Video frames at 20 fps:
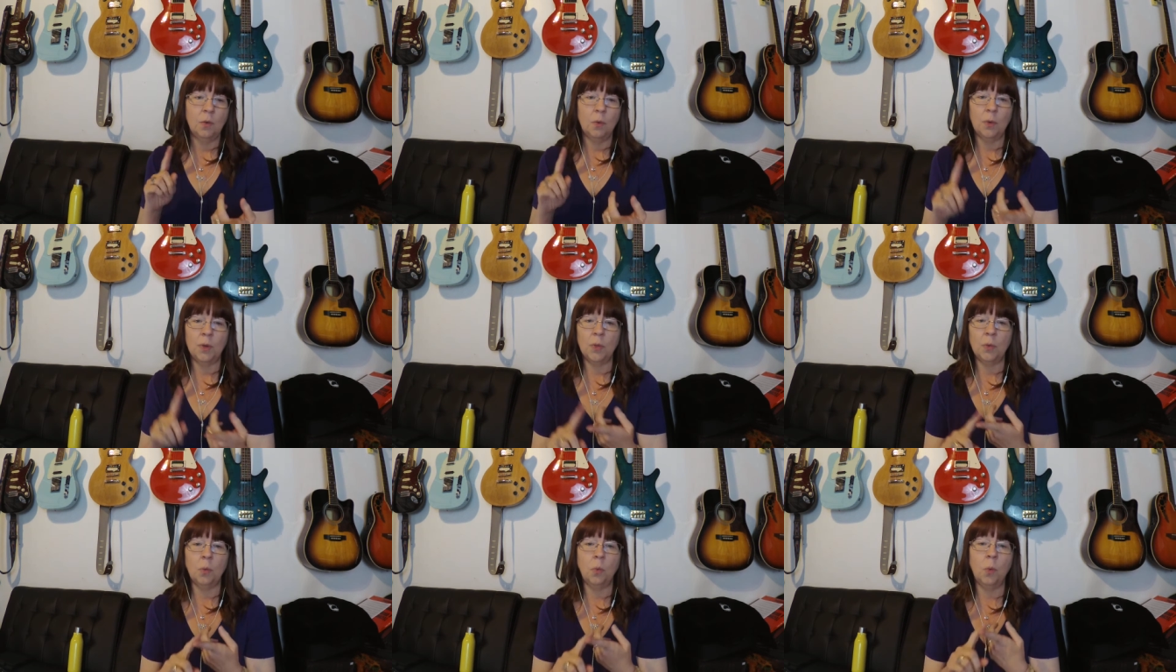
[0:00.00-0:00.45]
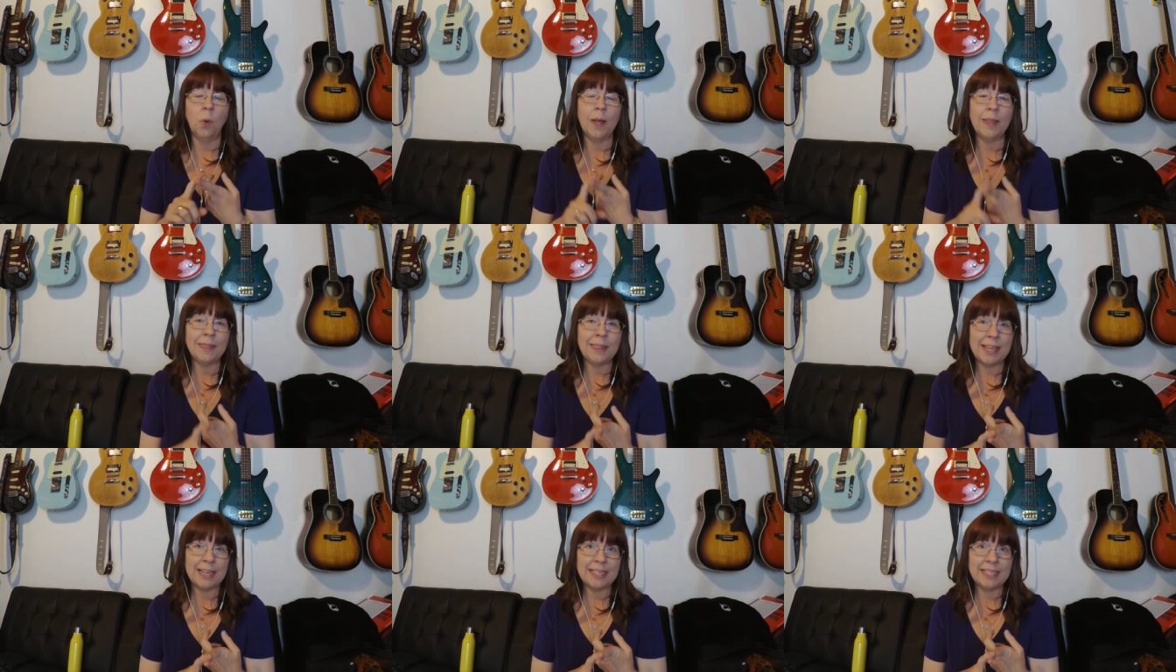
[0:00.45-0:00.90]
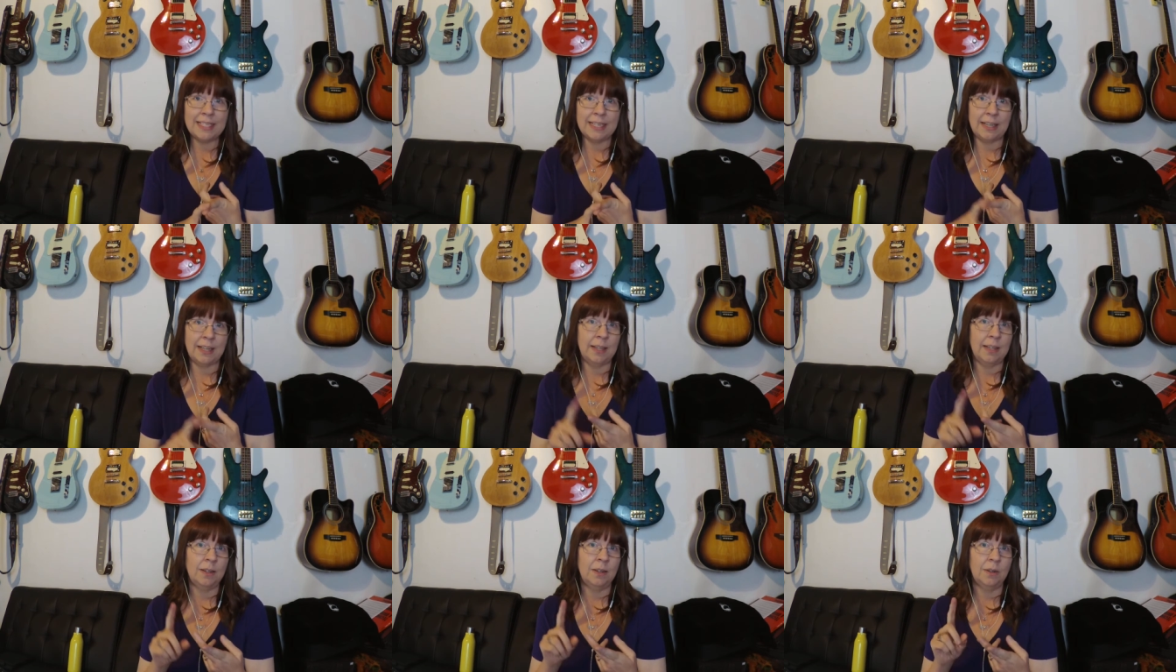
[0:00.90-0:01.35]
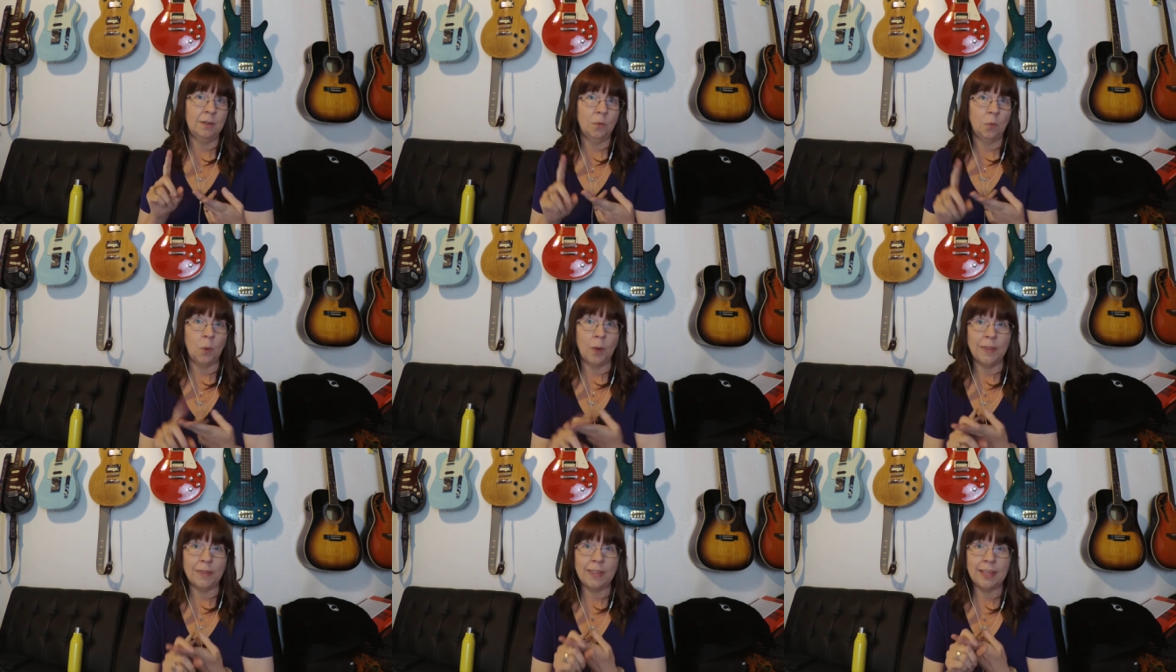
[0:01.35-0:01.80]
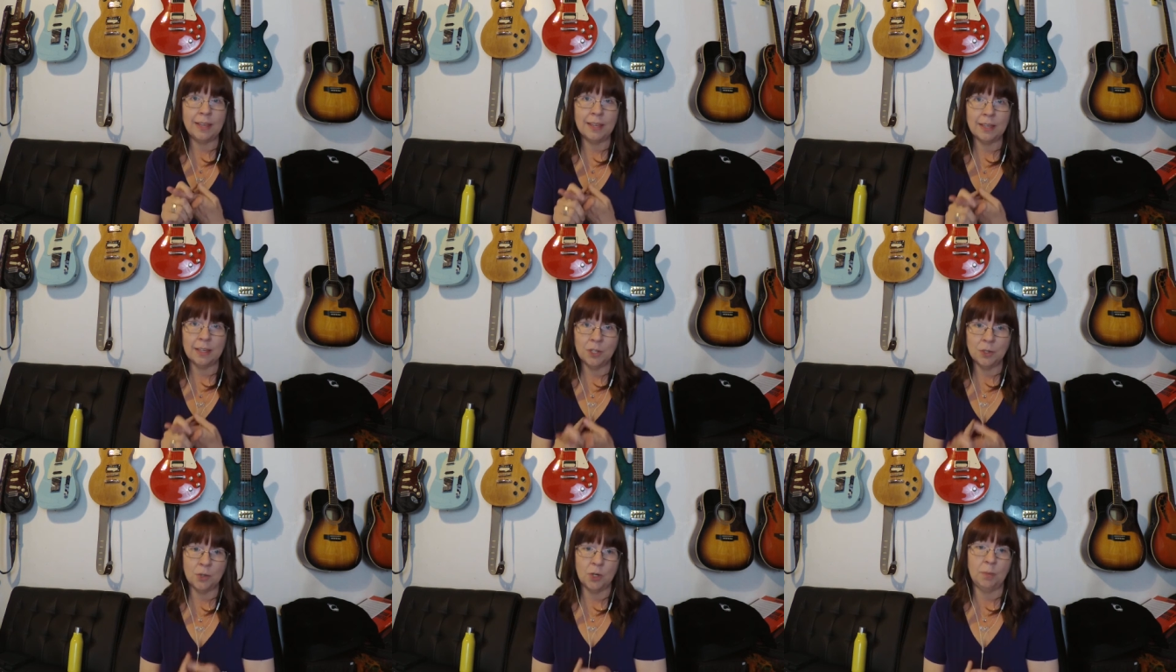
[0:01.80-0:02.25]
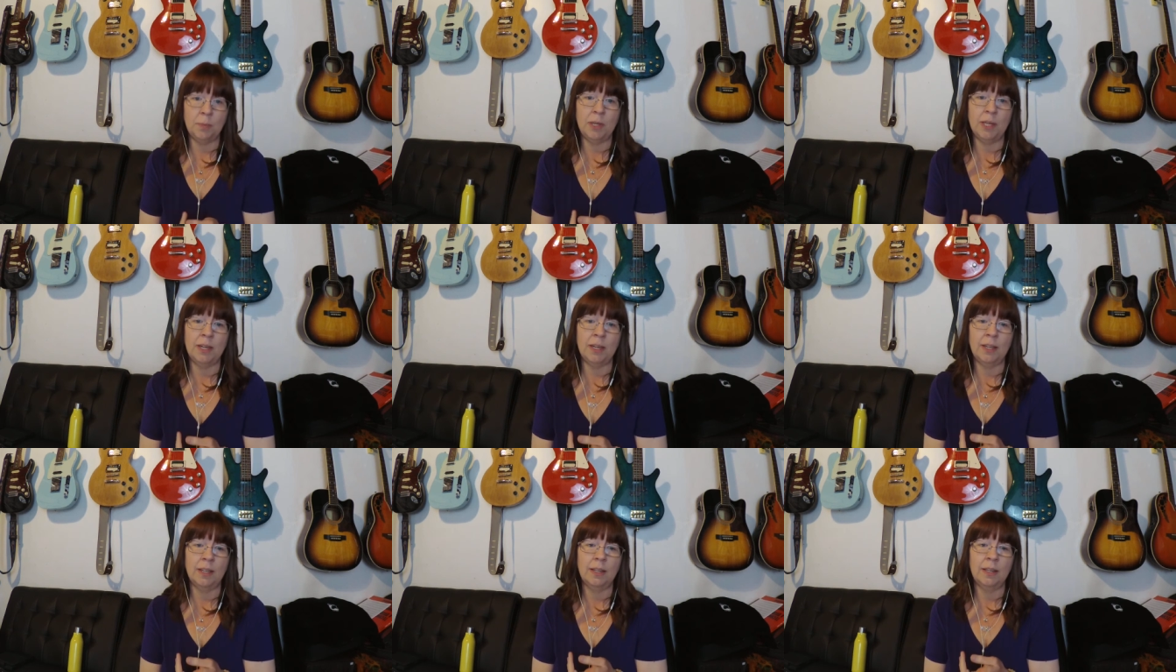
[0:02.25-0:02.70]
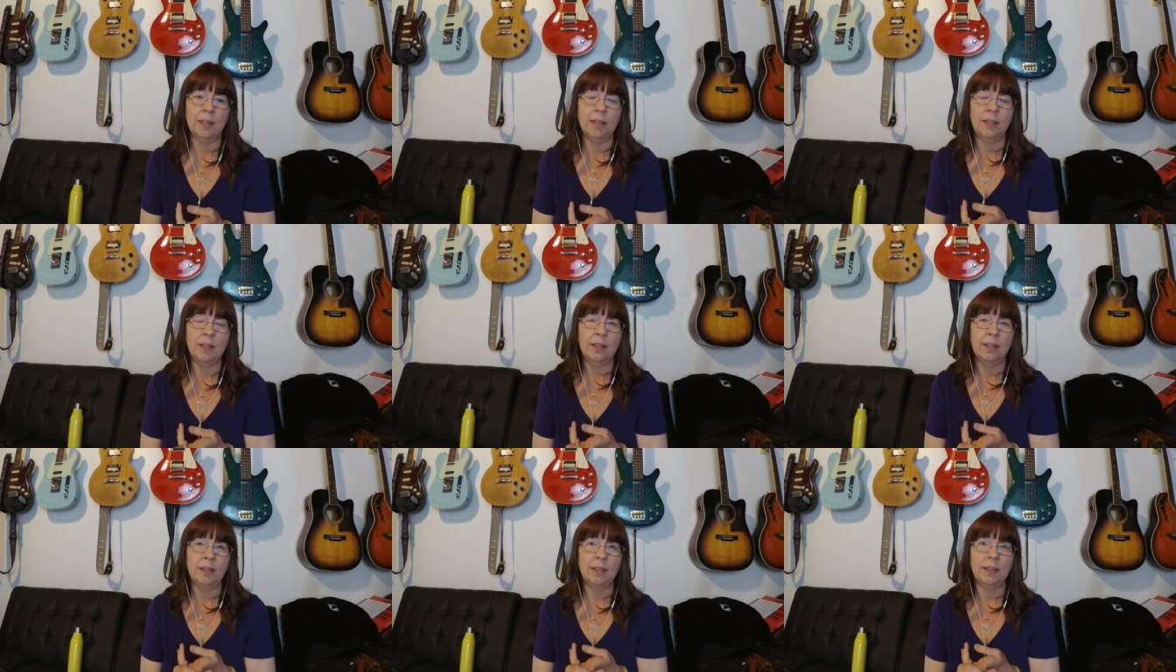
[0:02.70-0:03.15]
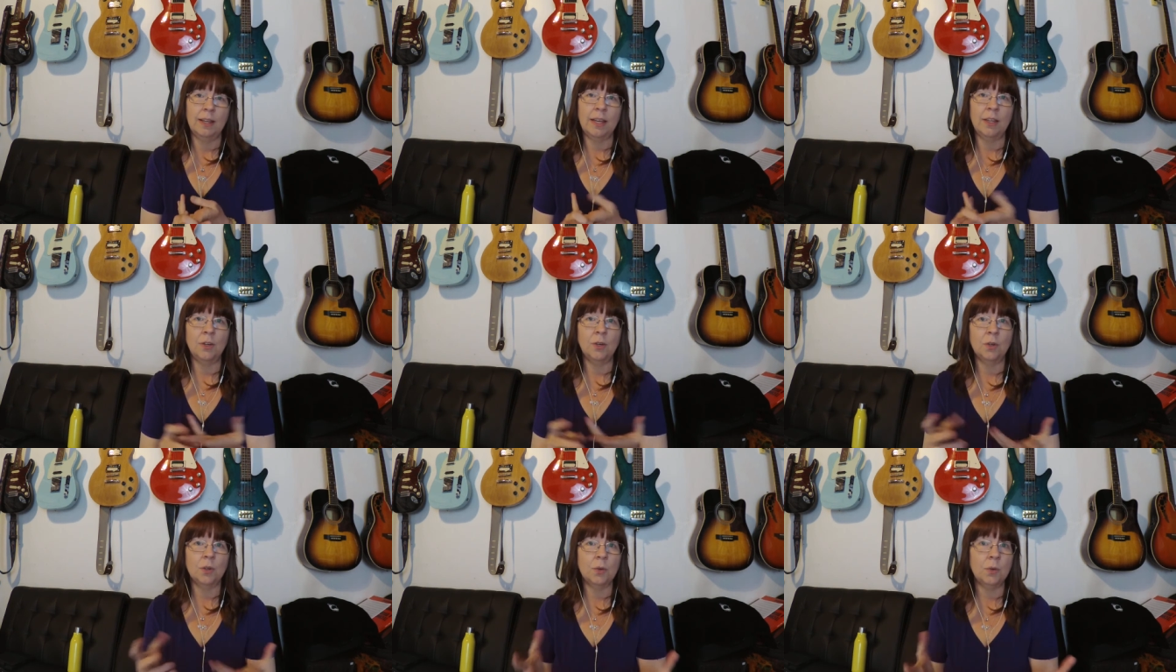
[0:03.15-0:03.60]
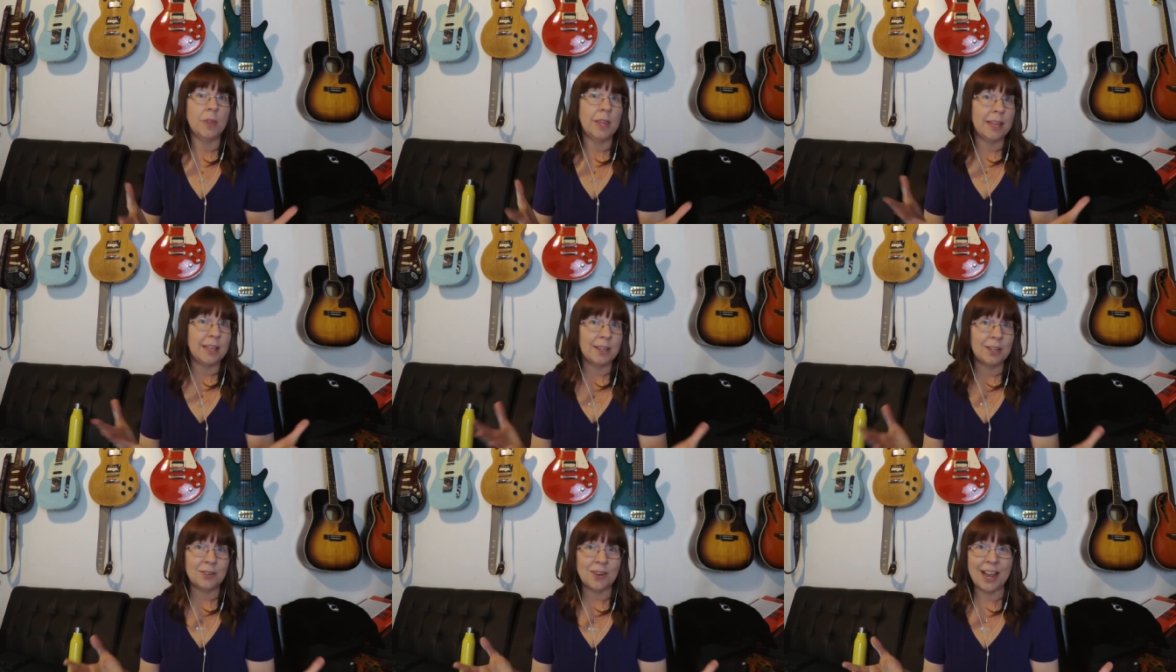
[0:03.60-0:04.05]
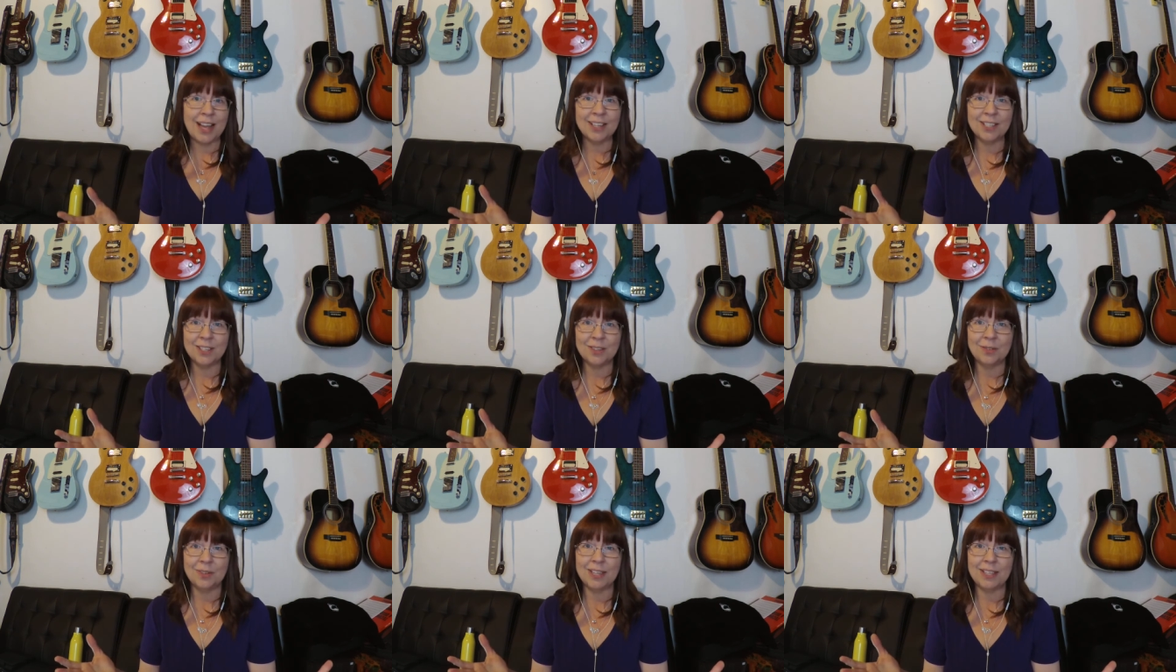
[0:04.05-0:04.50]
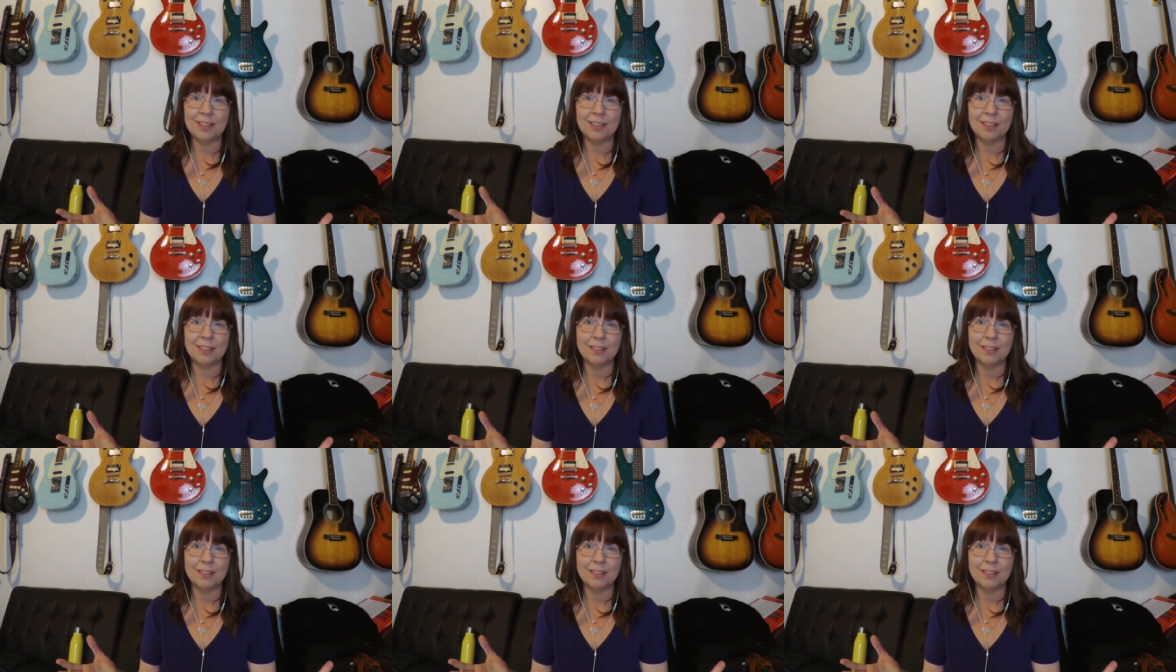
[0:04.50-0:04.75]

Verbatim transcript: with what they did, what they contributed, and who they interacted with.